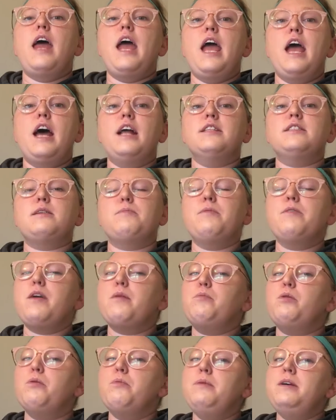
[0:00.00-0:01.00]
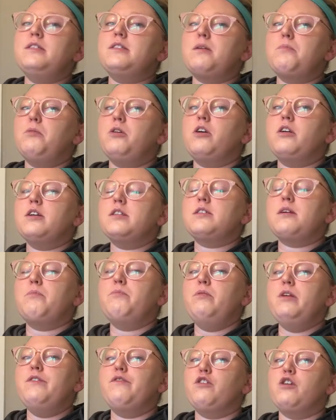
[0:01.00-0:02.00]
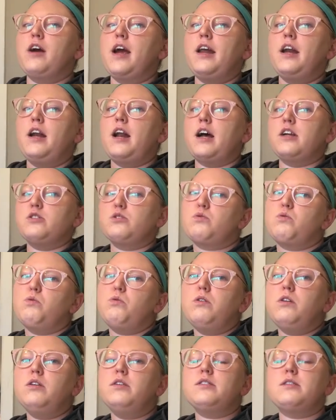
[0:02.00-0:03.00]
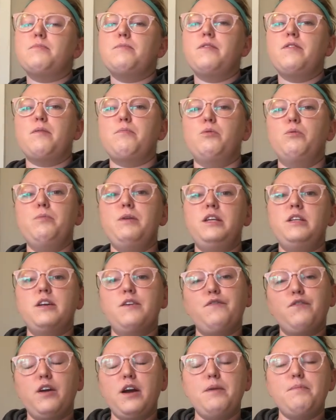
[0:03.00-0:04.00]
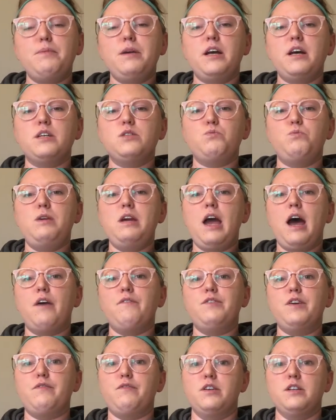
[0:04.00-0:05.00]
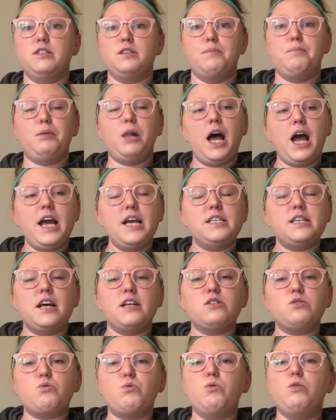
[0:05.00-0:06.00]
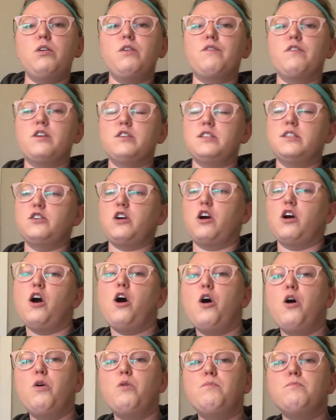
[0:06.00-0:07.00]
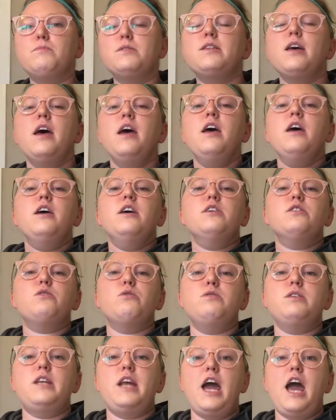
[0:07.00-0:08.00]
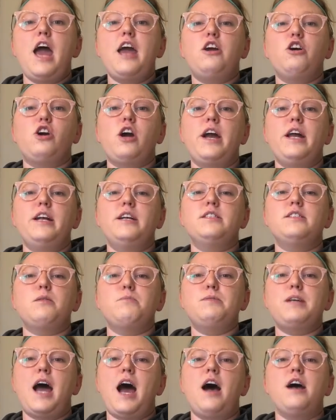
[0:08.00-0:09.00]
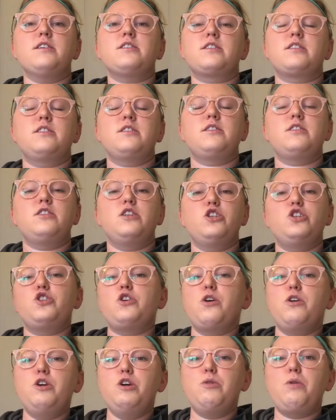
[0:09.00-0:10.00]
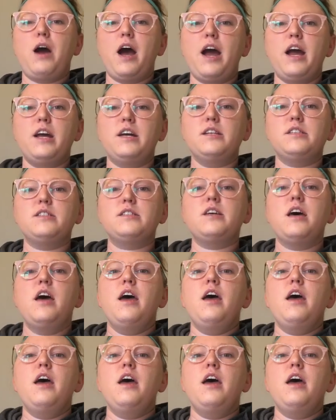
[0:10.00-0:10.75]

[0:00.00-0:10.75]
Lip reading: And some of them will be similar to some we've created at school. Some of them will be different because we have different supplies at school versus our homes. So today I created some tasks to show you guys.